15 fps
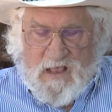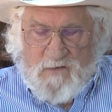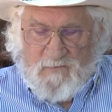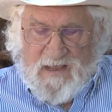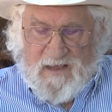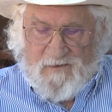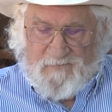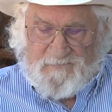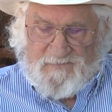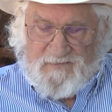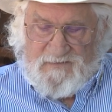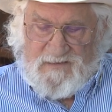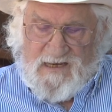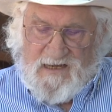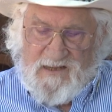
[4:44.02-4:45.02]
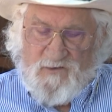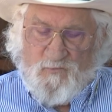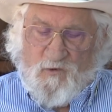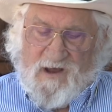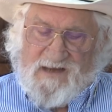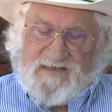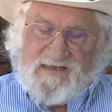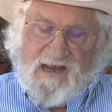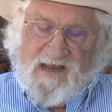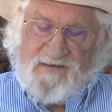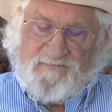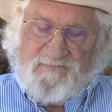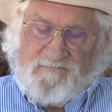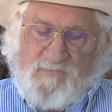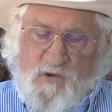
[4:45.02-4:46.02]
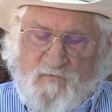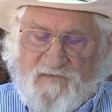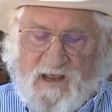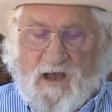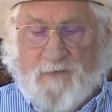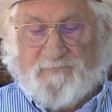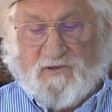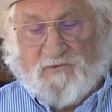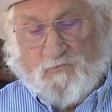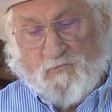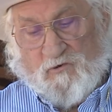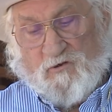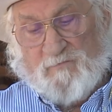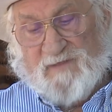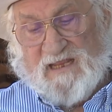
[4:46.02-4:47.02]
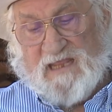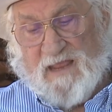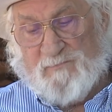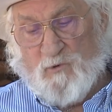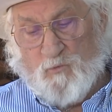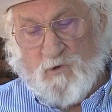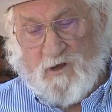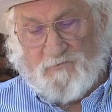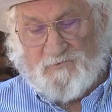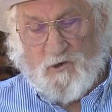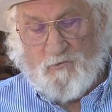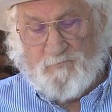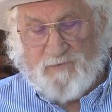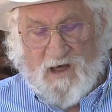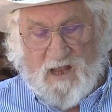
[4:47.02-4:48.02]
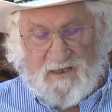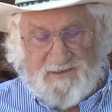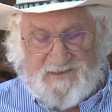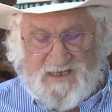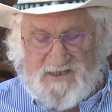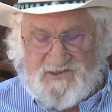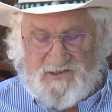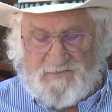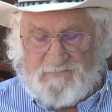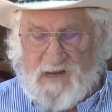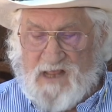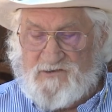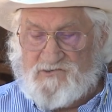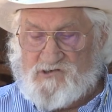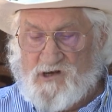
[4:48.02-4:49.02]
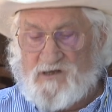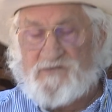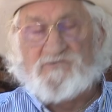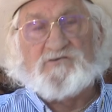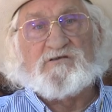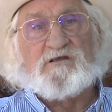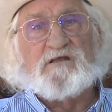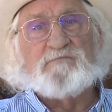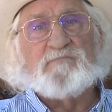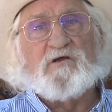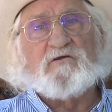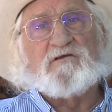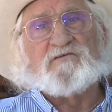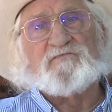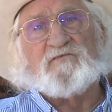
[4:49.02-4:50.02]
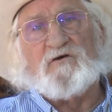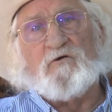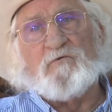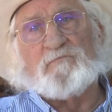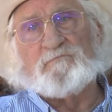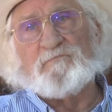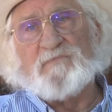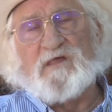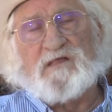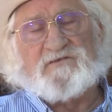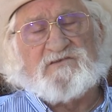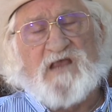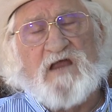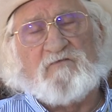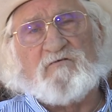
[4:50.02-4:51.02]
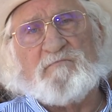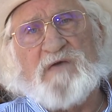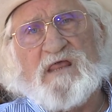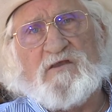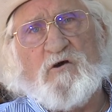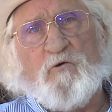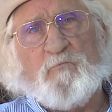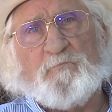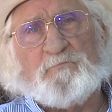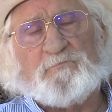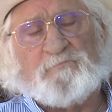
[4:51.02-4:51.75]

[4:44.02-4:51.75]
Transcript: Well, Ninian Whiteside, moving up in the world, became a well-known politician and judge in Marysville and Sacramento.